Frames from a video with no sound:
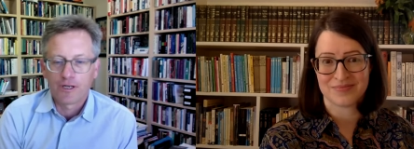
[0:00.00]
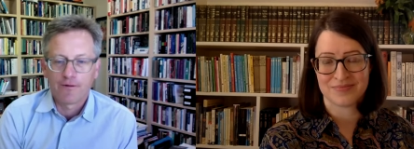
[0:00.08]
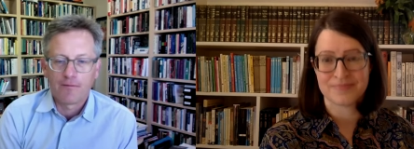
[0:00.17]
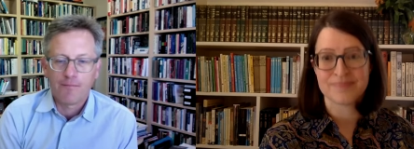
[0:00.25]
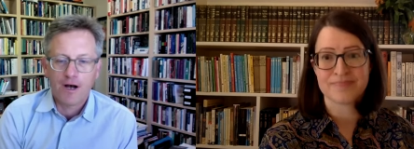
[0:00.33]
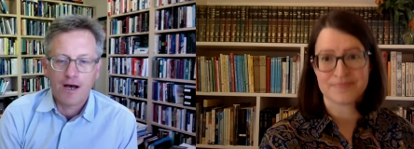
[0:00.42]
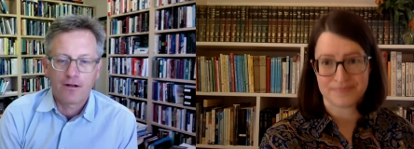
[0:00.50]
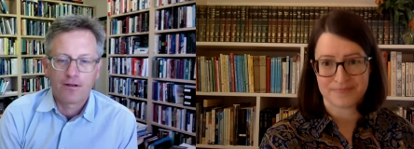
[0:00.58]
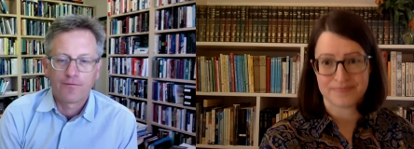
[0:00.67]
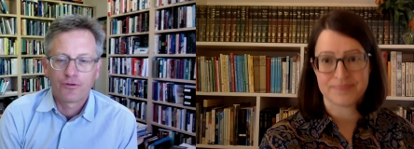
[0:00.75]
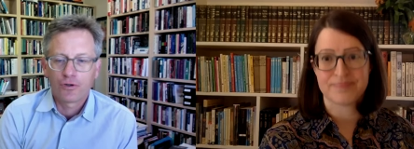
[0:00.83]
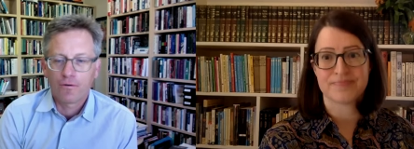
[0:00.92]
Speaker 1: of a model
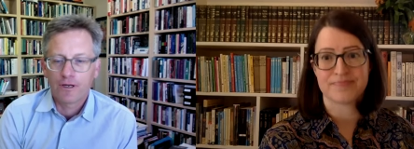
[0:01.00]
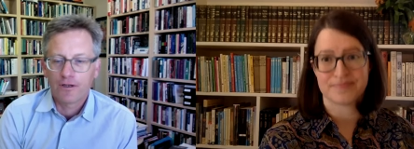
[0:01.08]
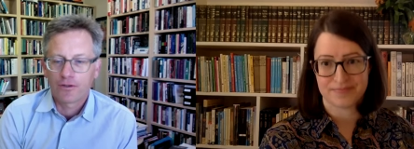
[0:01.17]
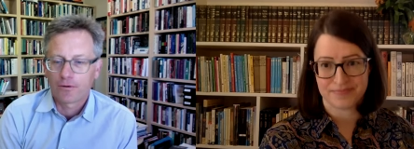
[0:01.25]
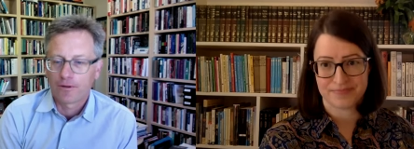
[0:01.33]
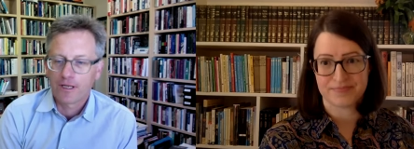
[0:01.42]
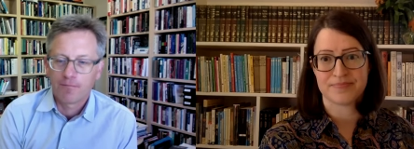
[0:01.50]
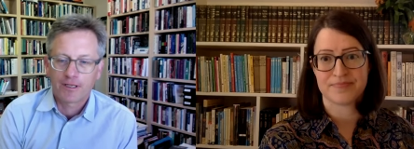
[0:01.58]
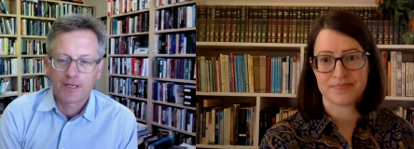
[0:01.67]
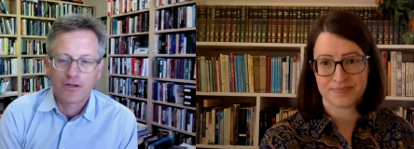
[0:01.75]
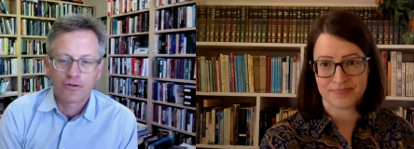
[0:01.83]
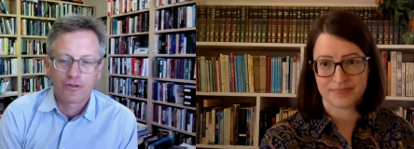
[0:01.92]
of choice or the
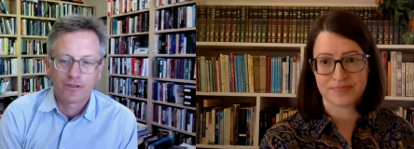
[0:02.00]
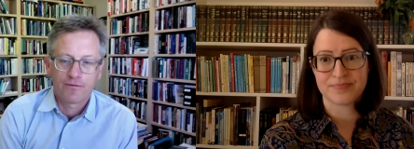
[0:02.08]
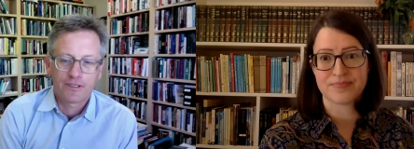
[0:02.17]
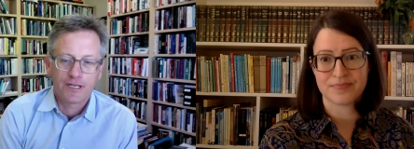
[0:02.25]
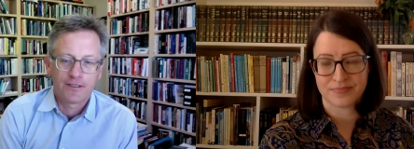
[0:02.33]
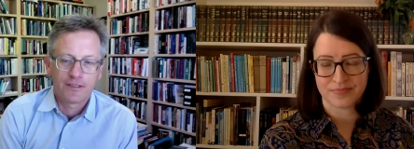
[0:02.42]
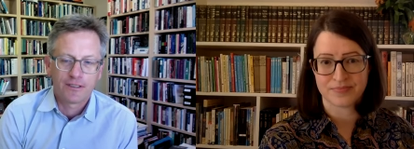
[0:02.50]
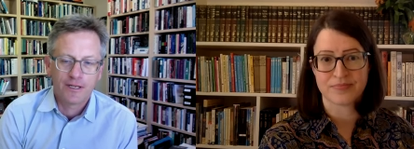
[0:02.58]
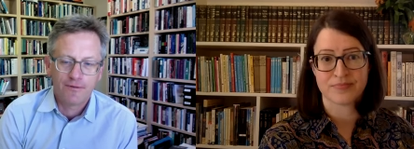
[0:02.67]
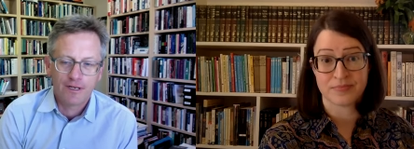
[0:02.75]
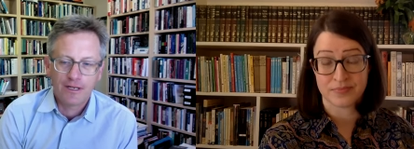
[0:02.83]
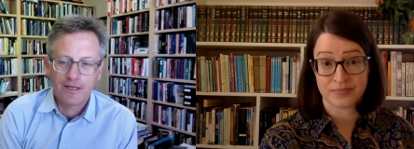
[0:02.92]
implications of
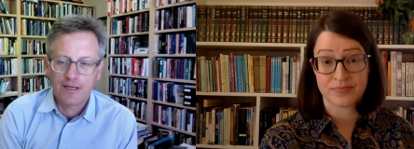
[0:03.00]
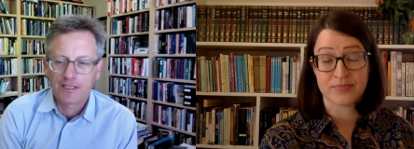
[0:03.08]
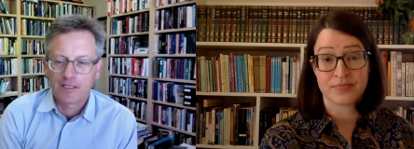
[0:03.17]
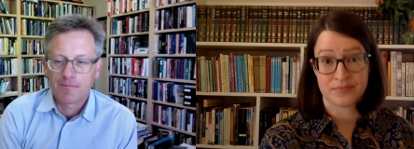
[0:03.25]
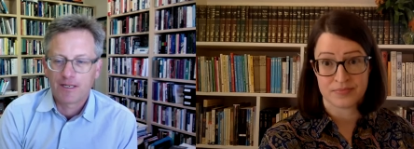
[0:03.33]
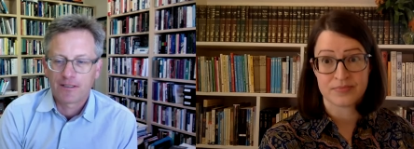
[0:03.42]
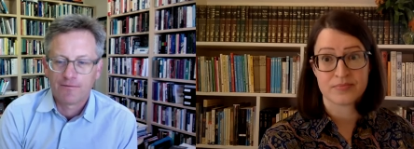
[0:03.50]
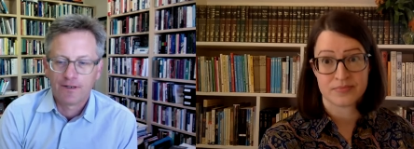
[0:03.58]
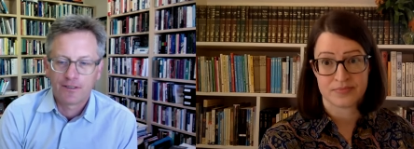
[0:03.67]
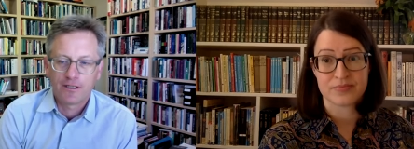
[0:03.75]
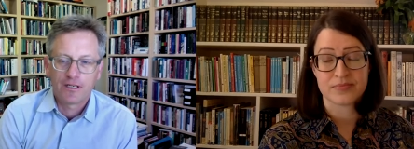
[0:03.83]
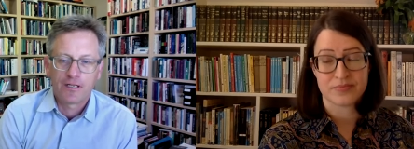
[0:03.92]
sensitivity and
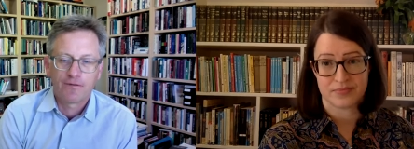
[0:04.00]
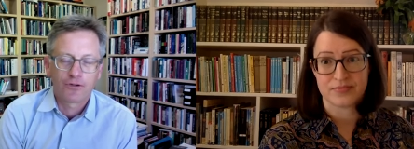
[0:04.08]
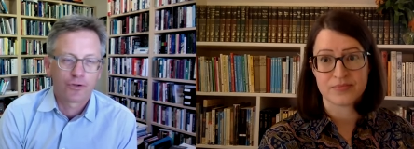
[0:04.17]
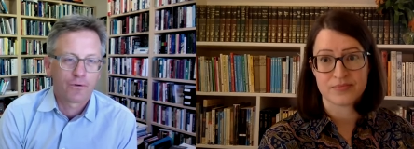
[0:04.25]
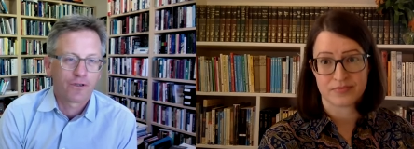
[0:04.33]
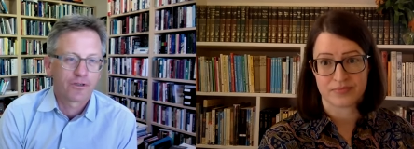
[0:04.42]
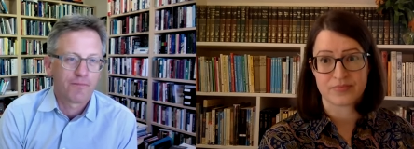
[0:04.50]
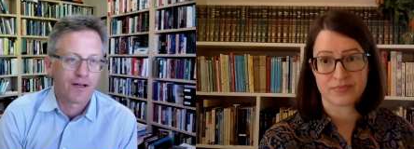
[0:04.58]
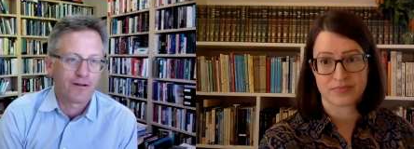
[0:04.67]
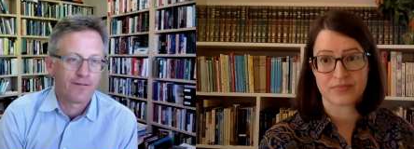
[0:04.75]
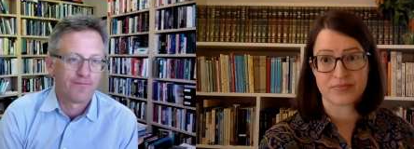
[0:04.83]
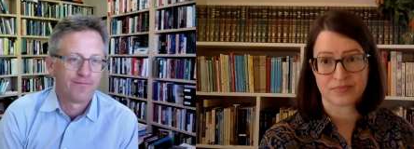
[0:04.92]
specificity of a choice
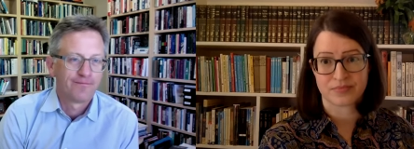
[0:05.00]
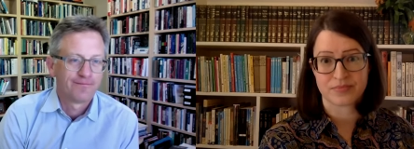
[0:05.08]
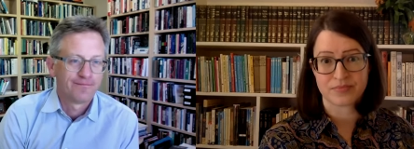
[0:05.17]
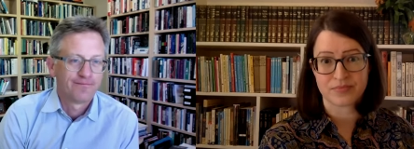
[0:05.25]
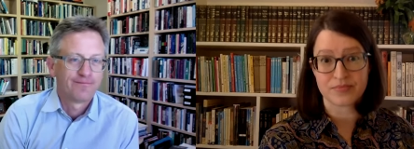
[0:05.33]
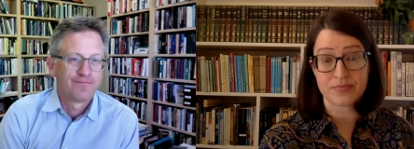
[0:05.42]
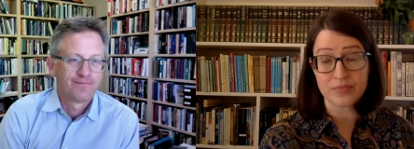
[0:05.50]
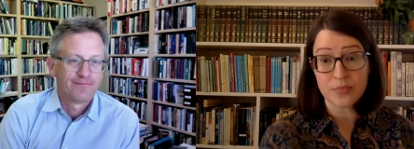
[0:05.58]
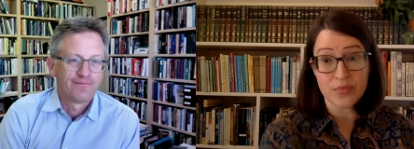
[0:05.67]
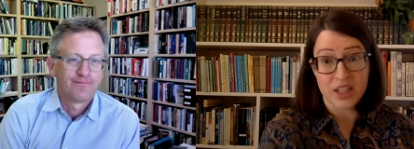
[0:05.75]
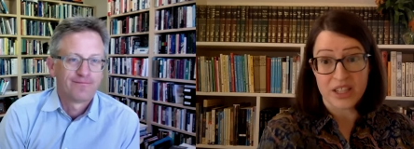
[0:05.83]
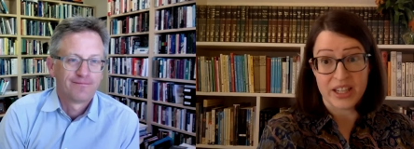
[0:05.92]
model?
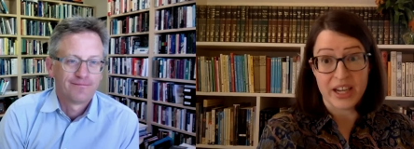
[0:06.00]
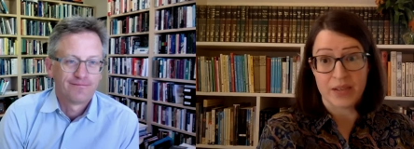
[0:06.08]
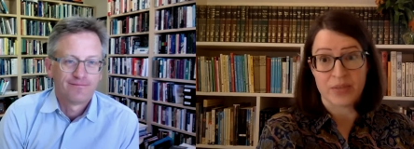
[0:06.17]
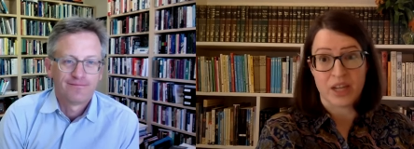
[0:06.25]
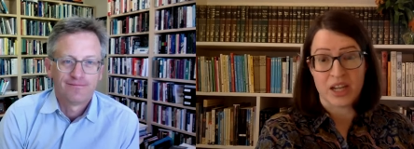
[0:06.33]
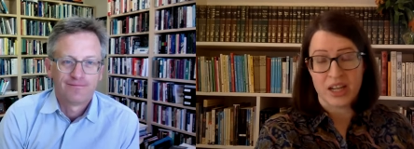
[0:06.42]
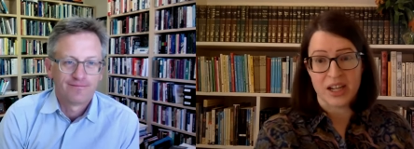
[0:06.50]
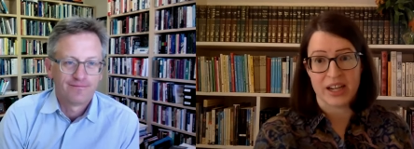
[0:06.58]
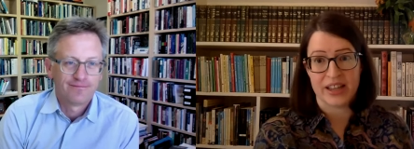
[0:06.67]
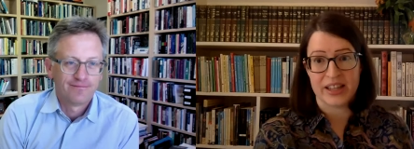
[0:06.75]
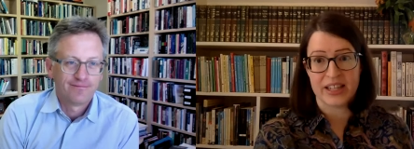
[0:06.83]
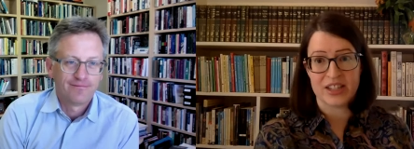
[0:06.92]
Speaker 2: Yeah,
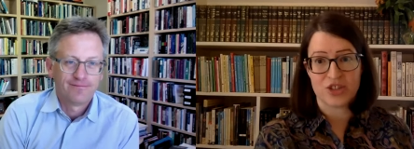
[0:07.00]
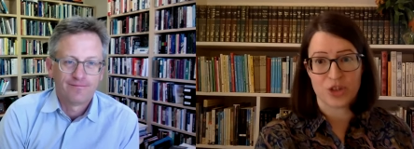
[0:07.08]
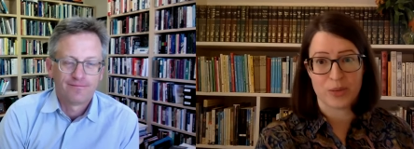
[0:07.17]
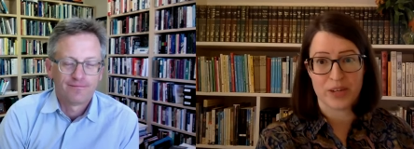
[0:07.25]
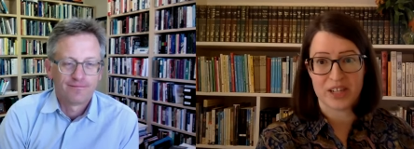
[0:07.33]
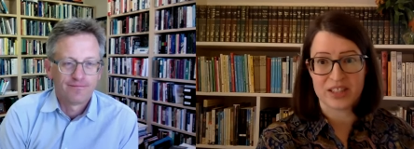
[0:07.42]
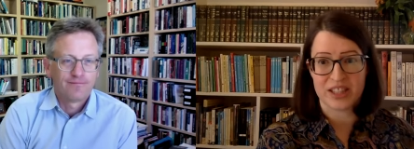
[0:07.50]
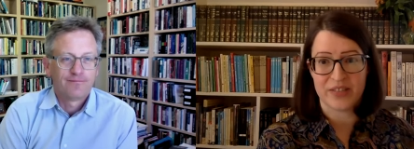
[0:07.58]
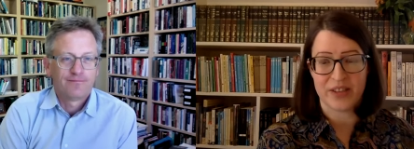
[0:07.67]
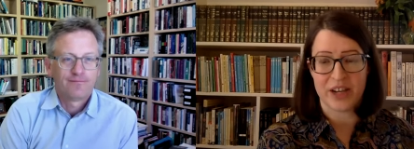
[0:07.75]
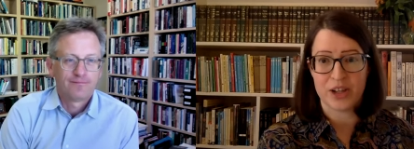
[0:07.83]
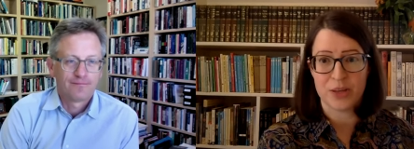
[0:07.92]
I think it's tremendously
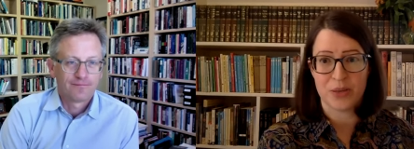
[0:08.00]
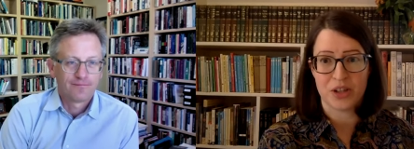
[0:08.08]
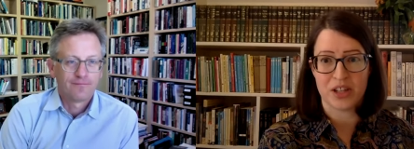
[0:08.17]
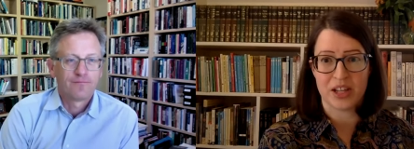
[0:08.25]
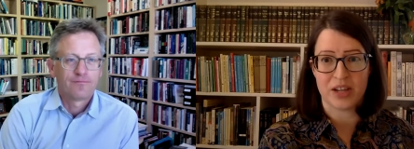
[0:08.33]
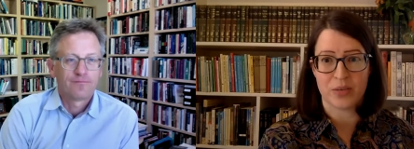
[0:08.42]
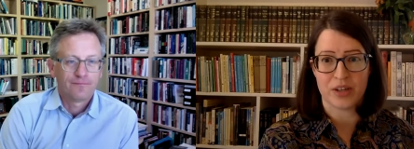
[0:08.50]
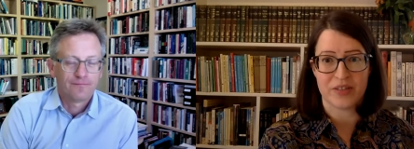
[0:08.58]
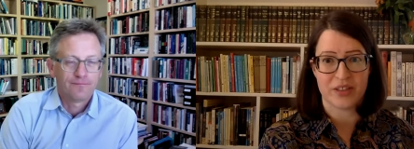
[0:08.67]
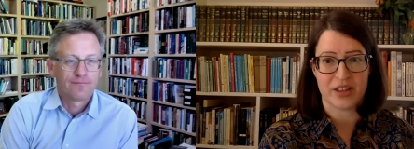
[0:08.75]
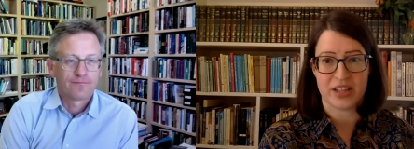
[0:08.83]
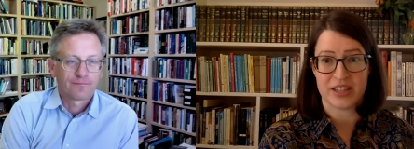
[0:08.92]
valuable. And one
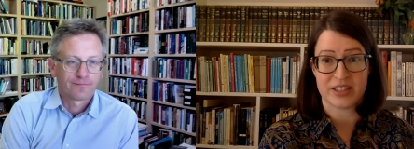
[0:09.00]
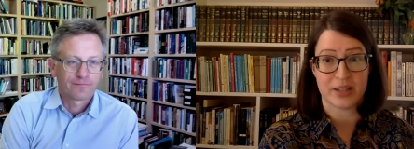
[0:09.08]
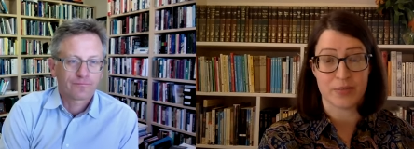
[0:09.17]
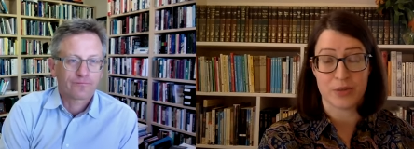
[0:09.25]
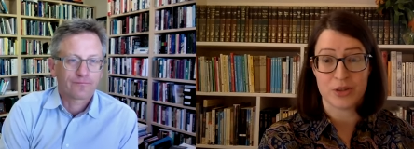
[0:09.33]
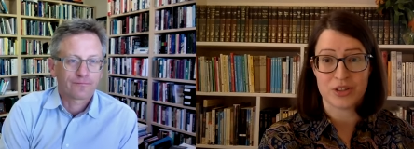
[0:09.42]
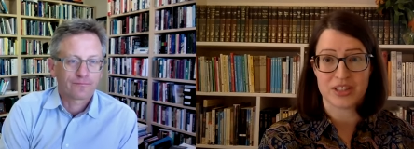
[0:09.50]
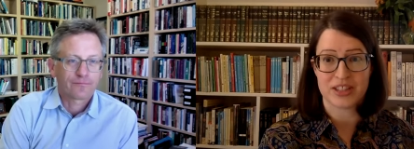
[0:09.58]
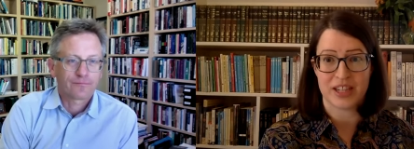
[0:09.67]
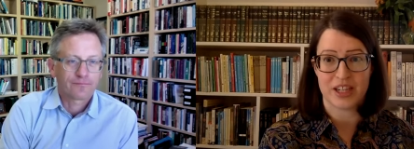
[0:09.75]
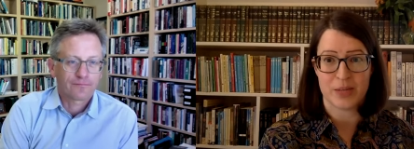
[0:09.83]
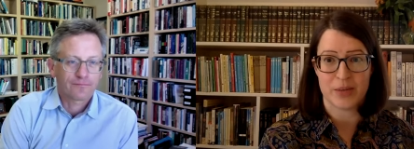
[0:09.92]
of the things I'm most
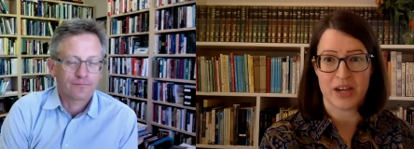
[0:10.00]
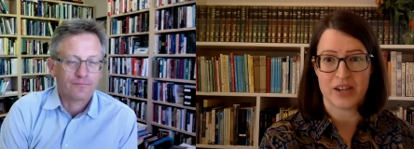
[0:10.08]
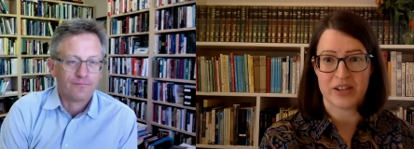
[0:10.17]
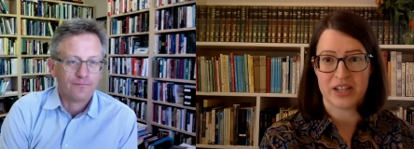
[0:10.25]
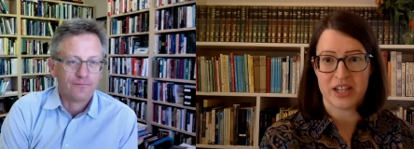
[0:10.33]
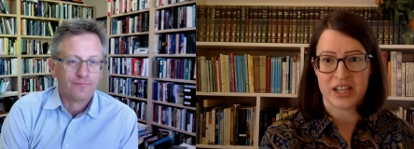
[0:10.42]
excited about